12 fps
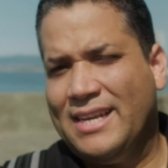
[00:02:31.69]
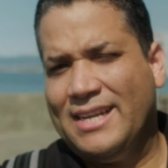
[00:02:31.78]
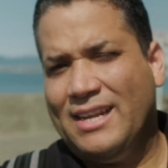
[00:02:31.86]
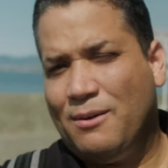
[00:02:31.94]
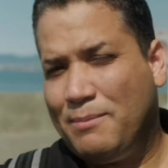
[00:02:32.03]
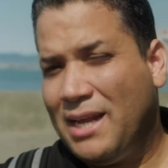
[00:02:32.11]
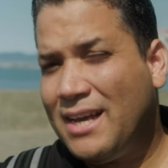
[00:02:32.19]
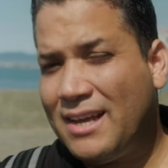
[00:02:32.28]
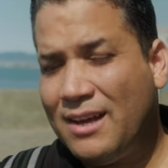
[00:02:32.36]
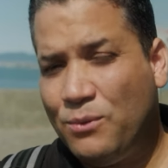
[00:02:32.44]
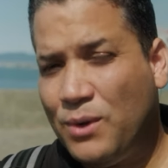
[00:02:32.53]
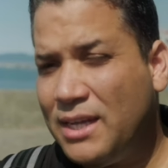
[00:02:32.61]
Now, black
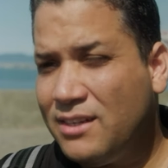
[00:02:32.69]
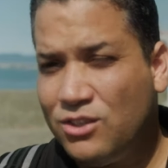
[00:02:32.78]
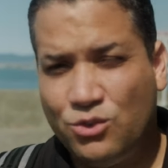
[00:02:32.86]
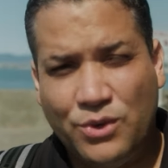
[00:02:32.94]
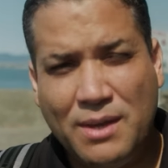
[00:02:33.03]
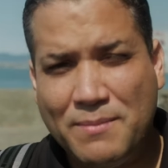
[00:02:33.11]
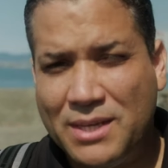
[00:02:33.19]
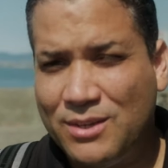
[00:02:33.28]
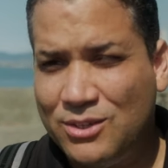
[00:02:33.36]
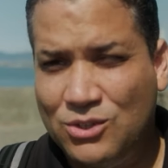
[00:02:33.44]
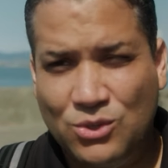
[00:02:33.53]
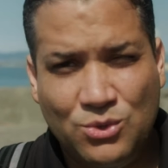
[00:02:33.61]
and white is great
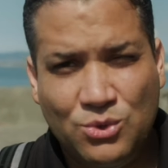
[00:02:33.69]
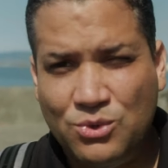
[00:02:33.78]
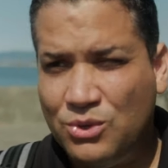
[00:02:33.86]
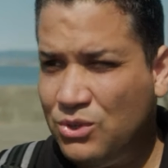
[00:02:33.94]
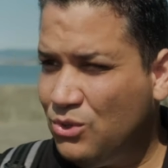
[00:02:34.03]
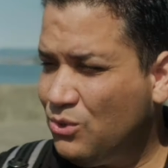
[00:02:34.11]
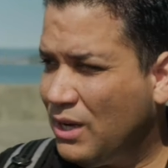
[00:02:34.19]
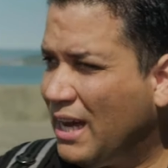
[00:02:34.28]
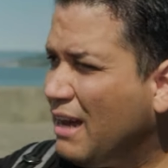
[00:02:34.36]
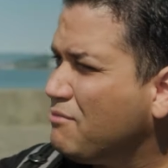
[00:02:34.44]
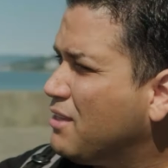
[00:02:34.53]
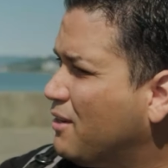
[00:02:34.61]
because you
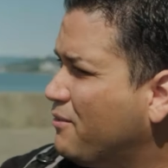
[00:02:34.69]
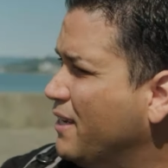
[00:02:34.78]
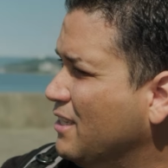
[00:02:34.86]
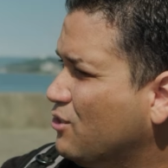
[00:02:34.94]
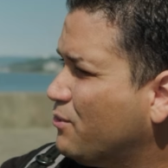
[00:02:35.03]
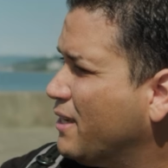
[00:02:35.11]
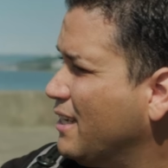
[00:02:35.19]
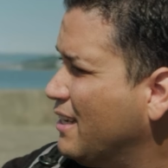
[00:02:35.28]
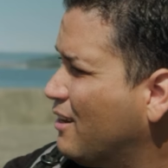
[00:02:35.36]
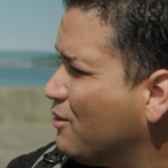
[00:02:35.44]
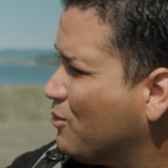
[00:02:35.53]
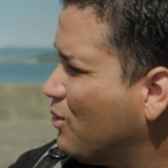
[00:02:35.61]
have that range right
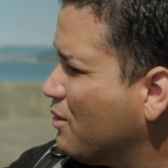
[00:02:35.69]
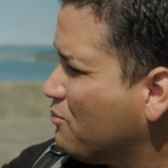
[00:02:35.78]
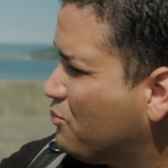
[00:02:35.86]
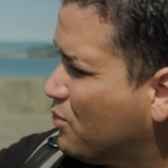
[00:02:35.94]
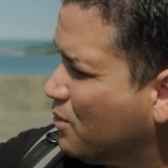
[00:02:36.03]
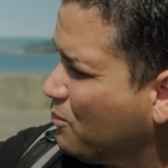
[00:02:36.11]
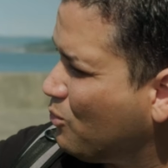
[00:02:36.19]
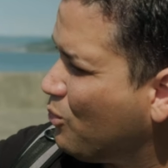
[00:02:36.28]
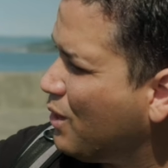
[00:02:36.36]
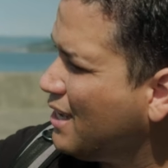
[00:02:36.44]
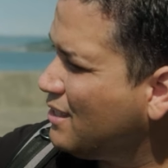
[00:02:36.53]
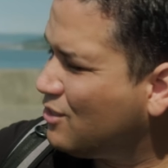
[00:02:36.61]
now, going from
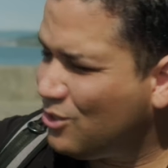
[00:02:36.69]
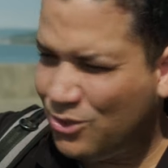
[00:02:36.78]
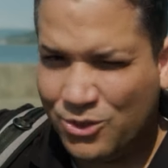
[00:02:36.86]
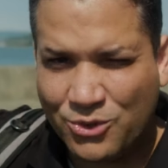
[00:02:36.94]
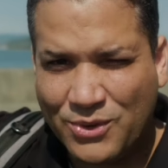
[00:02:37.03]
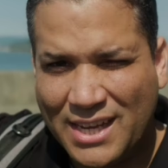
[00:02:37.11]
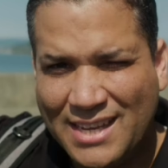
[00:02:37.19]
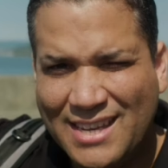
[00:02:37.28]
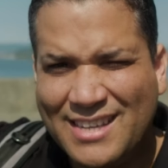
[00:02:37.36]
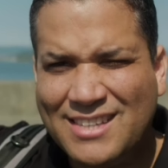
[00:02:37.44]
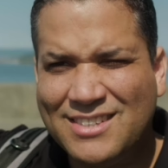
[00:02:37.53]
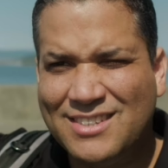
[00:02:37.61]
white to
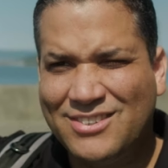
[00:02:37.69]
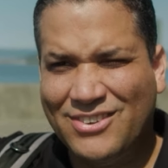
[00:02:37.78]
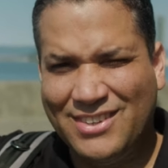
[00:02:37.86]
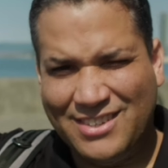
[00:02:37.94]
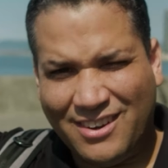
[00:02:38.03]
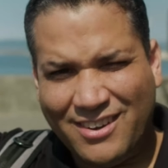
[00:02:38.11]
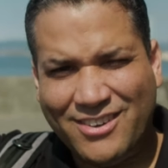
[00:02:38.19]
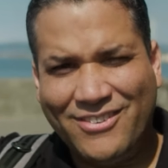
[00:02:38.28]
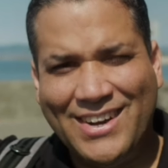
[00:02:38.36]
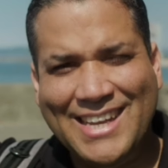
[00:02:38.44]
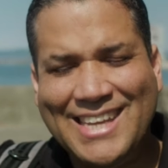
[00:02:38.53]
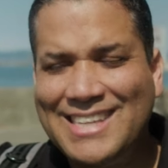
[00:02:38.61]
grayish to a dark
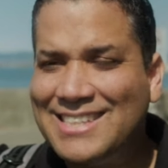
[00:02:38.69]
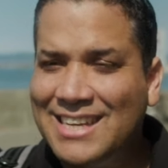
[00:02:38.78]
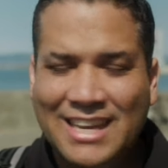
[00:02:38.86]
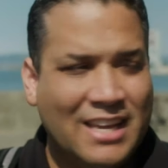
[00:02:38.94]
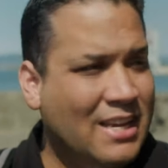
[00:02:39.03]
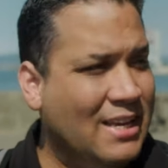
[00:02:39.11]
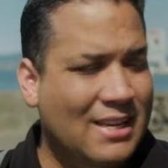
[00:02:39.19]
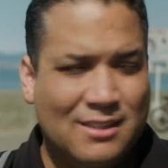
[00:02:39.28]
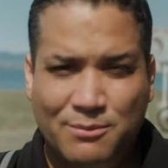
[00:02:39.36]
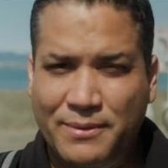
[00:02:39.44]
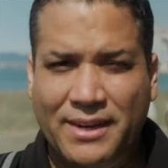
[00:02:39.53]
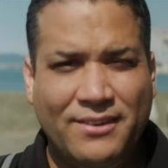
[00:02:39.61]
grayish.
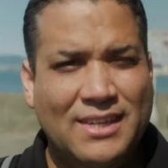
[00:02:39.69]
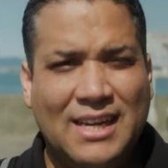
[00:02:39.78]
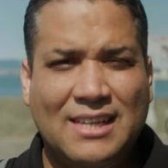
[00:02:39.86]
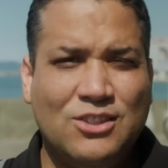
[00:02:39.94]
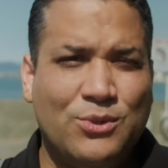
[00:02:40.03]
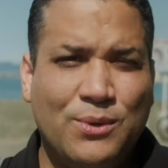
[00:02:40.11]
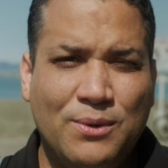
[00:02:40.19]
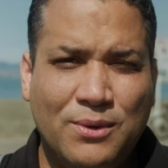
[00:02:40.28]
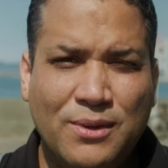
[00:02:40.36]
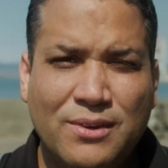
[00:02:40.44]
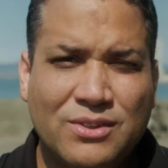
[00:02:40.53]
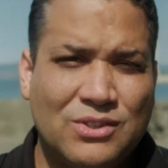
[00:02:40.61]
It's very natural
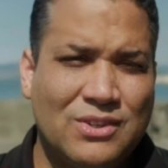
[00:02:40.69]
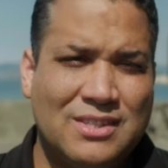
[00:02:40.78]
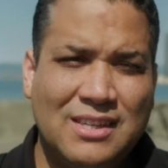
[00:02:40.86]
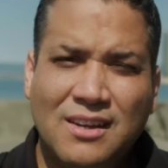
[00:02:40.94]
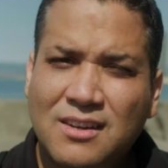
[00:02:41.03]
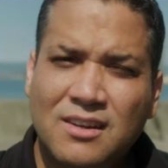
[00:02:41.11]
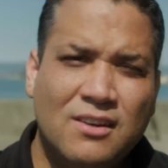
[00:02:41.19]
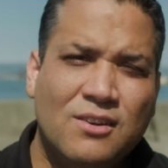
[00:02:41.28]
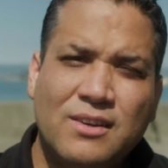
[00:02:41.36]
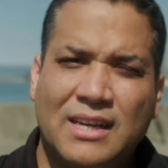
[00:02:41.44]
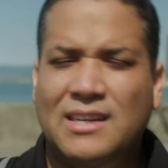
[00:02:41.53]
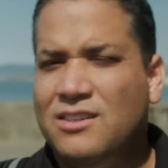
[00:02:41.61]
look, so it's not gonna
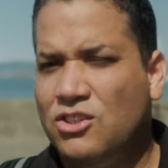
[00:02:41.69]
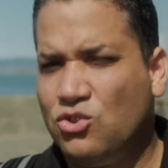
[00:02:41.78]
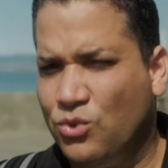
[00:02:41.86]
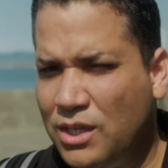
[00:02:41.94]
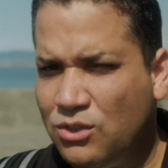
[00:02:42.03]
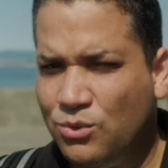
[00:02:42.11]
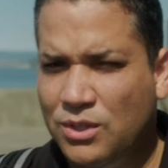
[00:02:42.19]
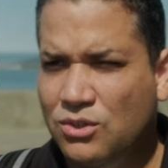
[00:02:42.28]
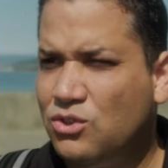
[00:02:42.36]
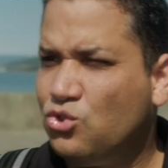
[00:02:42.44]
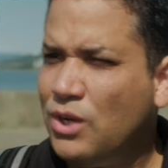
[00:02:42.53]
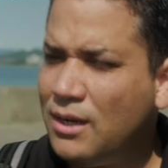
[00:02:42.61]
look kind of strange when
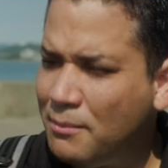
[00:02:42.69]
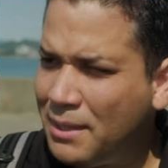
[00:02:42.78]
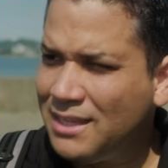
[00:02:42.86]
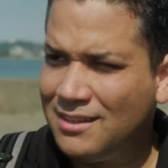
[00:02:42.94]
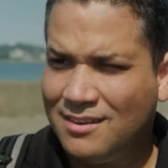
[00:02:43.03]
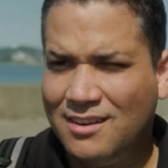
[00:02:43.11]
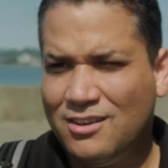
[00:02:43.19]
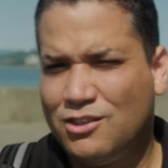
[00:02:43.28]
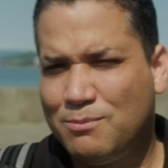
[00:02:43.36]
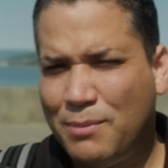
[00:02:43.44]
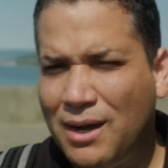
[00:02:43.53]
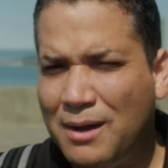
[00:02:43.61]
you're trying to make the
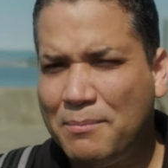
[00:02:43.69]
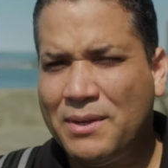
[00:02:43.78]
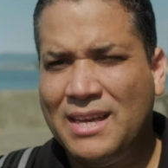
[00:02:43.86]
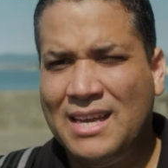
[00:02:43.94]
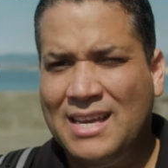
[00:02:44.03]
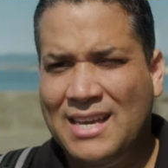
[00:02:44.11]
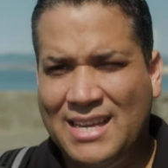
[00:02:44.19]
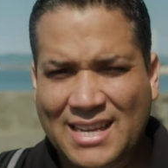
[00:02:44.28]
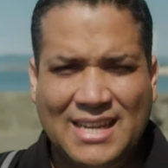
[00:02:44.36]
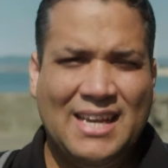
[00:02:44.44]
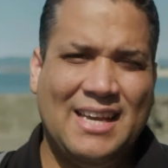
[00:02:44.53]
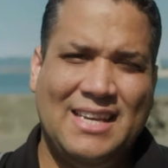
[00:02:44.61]
colors pop
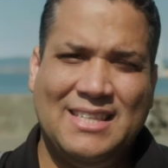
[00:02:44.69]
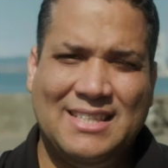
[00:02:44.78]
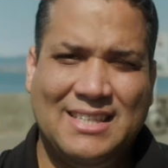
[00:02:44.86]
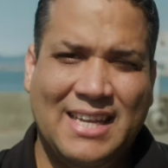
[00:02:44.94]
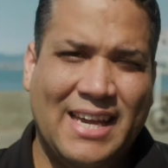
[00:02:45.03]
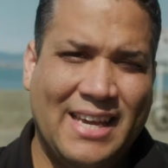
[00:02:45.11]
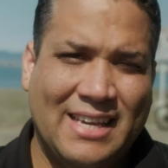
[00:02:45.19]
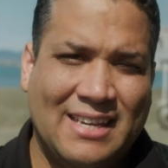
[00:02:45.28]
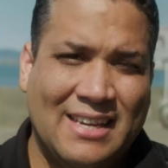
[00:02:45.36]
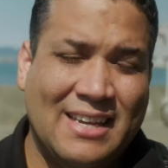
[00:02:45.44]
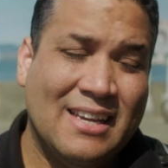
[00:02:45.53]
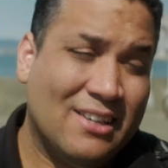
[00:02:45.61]
in a hazy day.
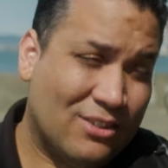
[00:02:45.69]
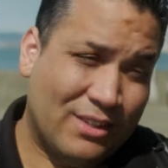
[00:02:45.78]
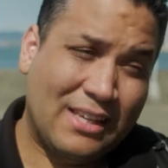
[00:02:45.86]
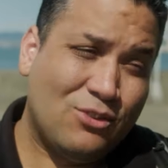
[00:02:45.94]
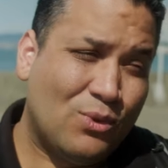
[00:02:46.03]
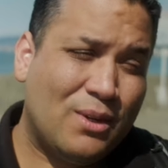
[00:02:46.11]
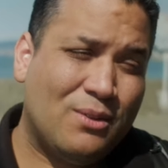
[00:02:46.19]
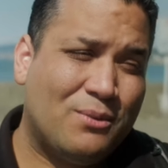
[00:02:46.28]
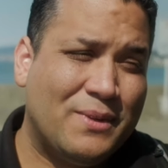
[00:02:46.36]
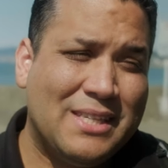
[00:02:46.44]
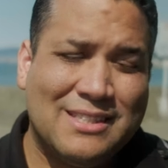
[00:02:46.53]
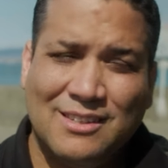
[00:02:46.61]
So that's one of the
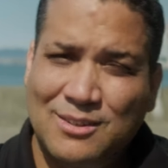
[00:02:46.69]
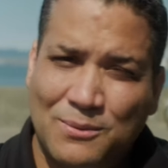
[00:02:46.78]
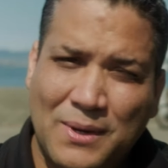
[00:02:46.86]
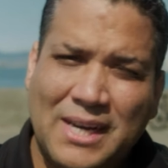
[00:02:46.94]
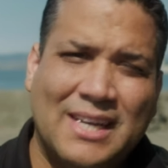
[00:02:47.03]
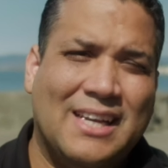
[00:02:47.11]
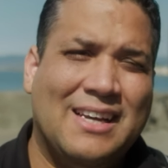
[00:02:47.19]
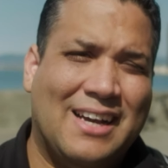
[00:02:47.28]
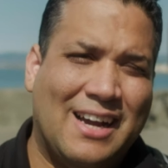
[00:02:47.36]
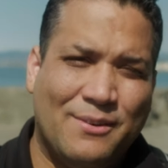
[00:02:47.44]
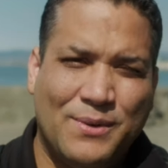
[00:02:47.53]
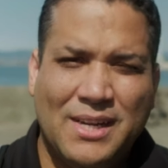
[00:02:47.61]
reasons why
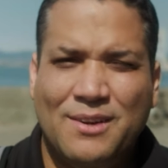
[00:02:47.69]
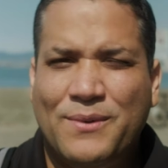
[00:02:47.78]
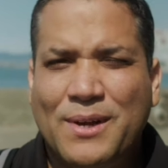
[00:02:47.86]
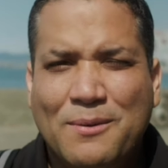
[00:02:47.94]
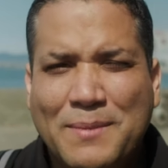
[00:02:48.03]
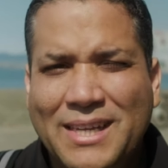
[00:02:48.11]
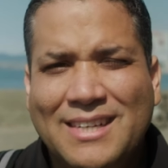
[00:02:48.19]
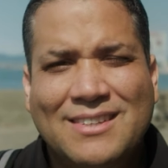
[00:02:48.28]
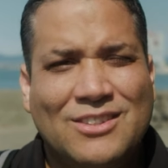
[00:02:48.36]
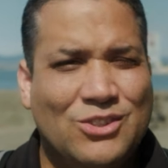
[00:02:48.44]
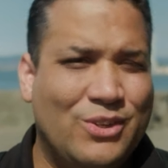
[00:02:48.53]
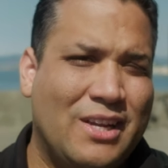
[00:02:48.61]
I really recommend
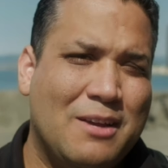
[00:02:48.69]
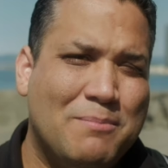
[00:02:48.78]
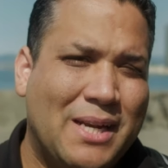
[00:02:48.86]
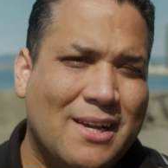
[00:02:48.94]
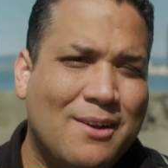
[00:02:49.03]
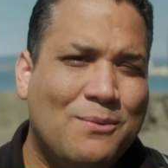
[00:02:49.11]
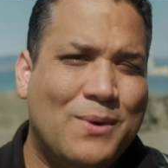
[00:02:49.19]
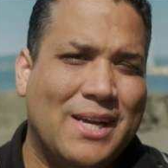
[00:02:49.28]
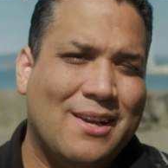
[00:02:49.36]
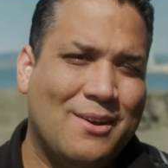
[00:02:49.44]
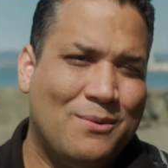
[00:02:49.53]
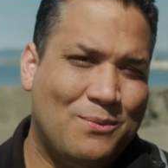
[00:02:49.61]
shooting in black and
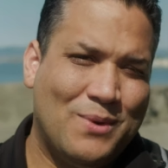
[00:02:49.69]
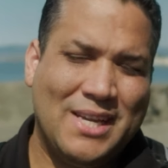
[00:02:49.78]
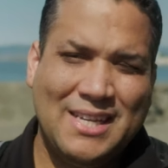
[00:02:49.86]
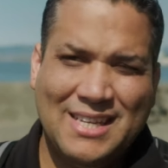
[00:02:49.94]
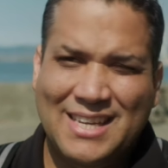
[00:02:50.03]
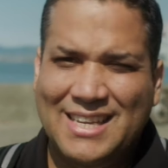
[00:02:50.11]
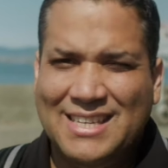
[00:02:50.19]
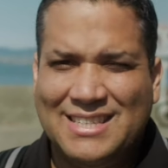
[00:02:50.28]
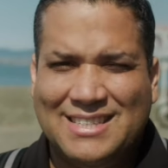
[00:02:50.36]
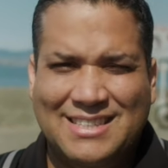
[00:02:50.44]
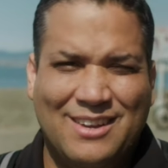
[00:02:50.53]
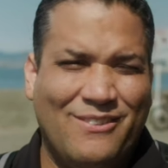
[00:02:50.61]
white when
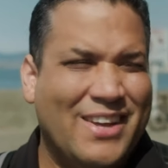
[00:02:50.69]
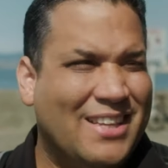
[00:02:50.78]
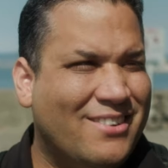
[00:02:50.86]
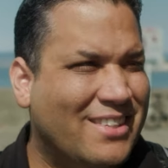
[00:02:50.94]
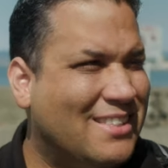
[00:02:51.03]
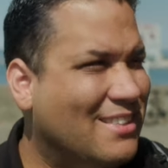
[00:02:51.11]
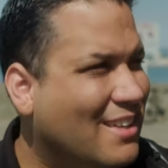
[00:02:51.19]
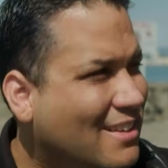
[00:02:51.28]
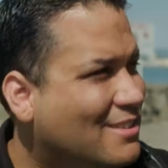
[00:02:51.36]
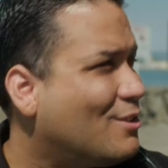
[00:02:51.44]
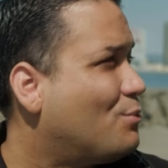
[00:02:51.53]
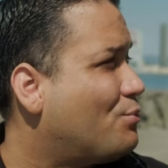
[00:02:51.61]
the weather is
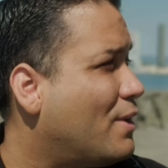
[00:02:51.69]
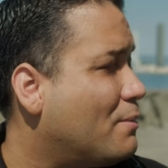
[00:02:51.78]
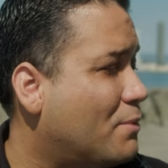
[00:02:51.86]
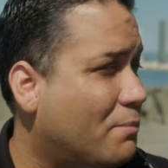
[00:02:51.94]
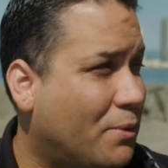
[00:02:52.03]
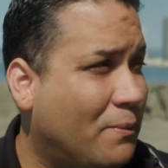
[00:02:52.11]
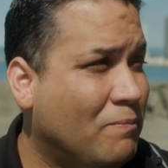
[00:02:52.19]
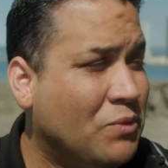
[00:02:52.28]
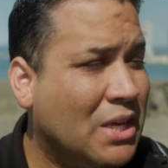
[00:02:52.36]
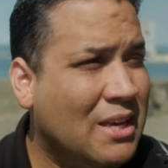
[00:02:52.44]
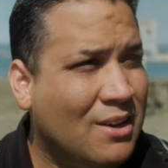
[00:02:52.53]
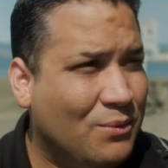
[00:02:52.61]
not so favorable,
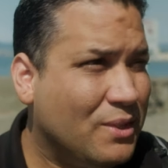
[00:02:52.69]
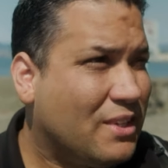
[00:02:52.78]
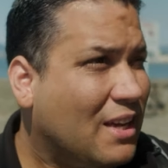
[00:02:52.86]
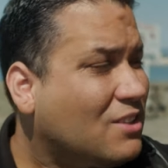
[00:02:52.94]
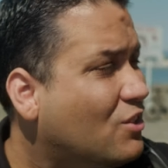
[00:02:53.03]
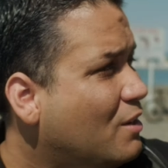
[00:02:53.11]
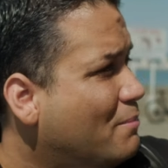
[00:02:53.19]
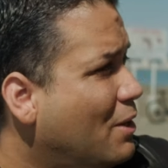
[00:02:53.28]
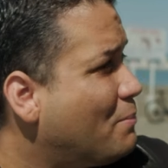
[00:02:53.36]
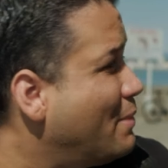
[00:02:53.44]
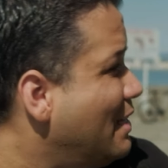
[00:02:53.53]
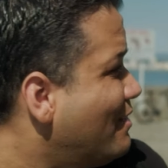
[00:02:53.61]
which actually, in my
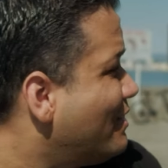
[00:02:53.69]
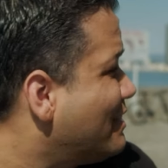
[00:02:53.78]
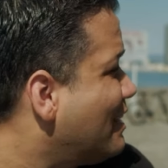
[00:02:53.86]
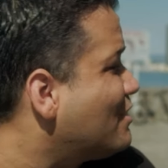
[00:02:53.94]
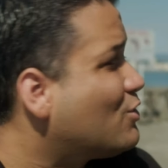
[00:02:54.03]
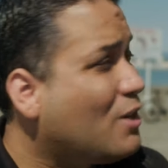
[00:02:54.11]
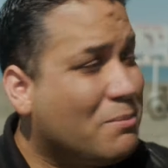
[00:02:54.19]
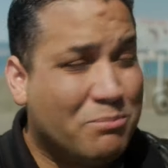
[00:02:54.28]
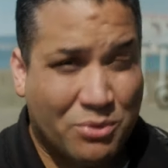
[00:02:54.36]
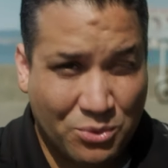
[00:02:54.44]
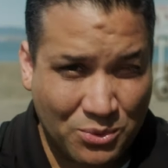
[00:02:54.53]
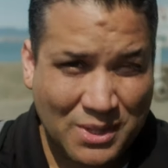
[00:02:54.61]
opinion, is actually
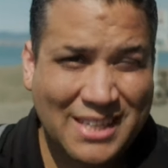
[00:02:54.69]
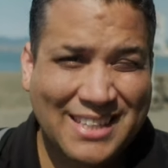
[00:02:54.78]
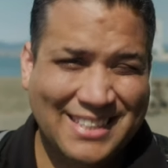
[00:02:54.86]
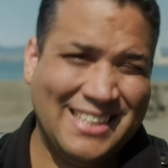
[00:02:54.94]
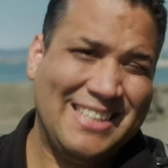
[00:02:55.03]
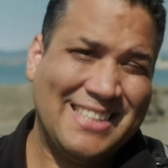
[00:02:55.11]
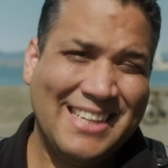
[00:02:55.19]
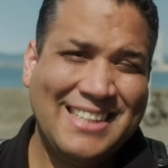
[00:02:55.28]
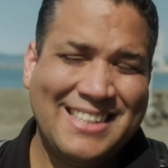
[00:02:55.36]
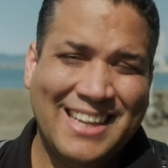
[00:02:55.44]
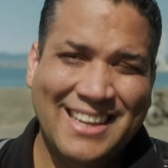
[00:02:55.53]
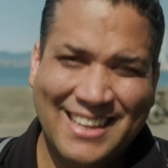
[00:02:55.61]
pretty decent.